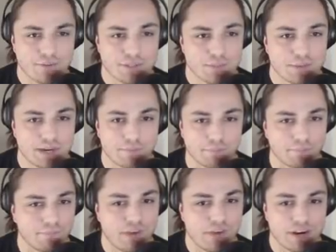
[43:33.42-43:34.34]
been a
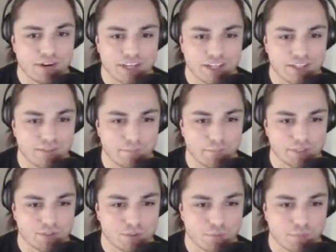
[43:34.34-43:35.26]
very good
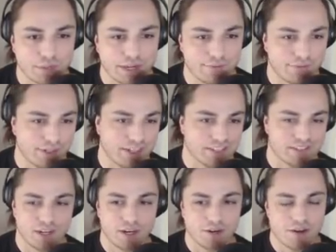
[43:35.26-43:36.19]
platoon player for us. You
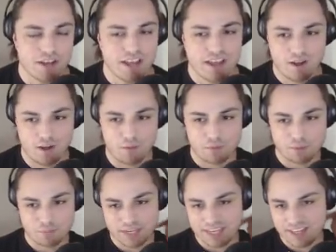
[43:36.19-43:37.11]
know, almost
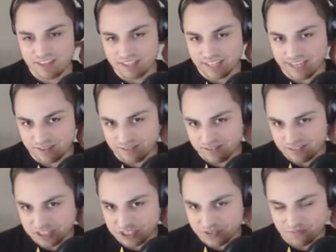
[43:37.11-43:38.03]
playing like
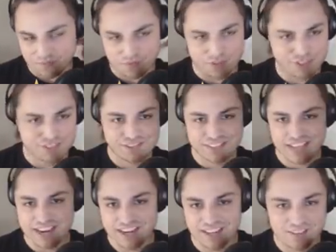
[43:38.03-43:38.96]
just first,
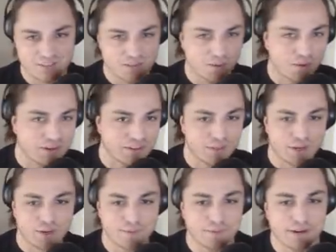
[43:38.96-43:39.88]
second, short,
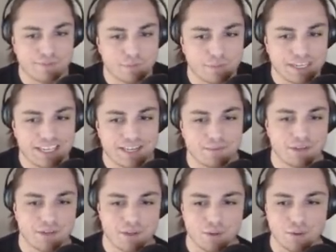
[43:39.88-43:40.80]
third, whatever we need him to
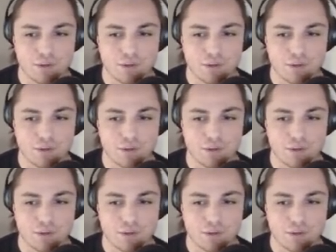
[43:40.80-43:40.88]
do.